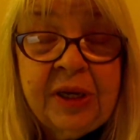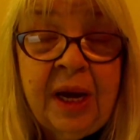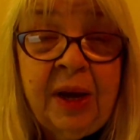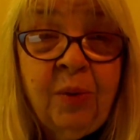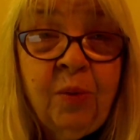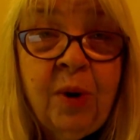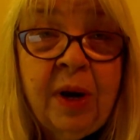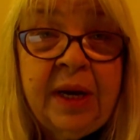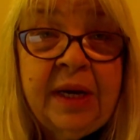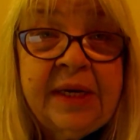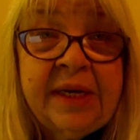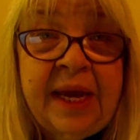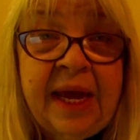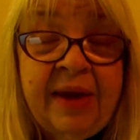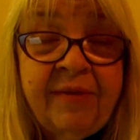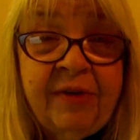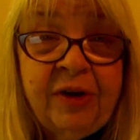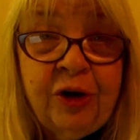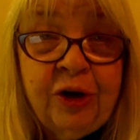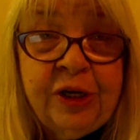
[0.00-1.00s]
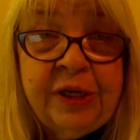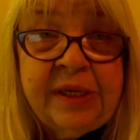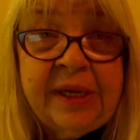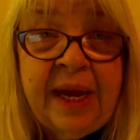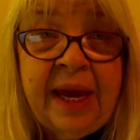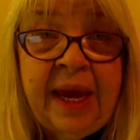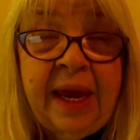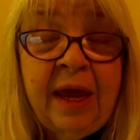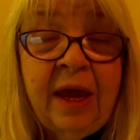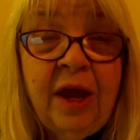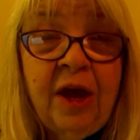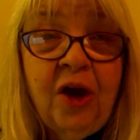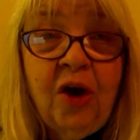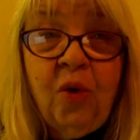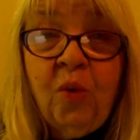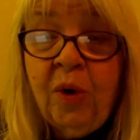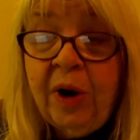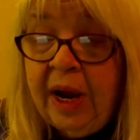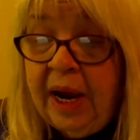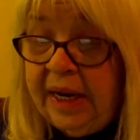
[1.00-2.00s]
I wanted to have a good day
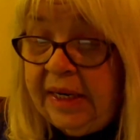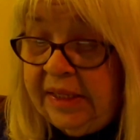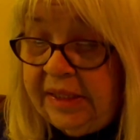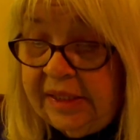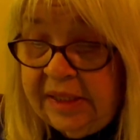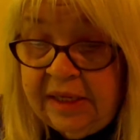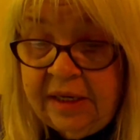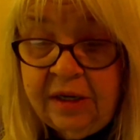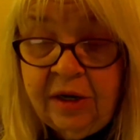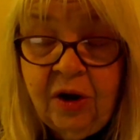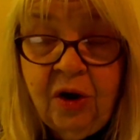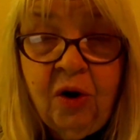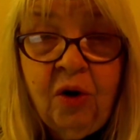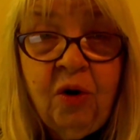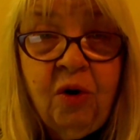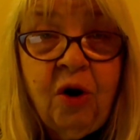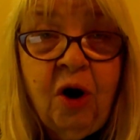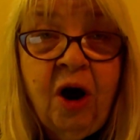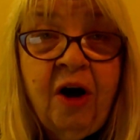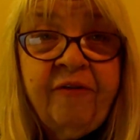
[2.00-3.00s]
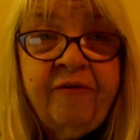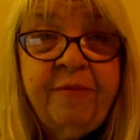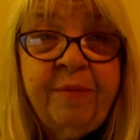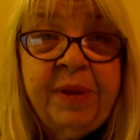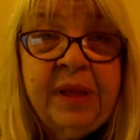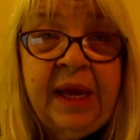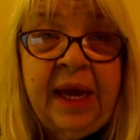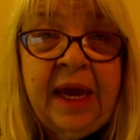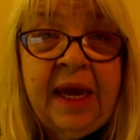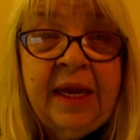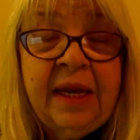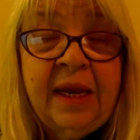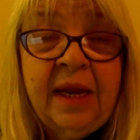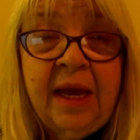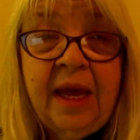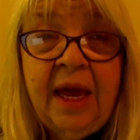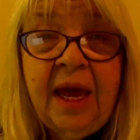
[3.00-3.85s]
where I didn't go off plan.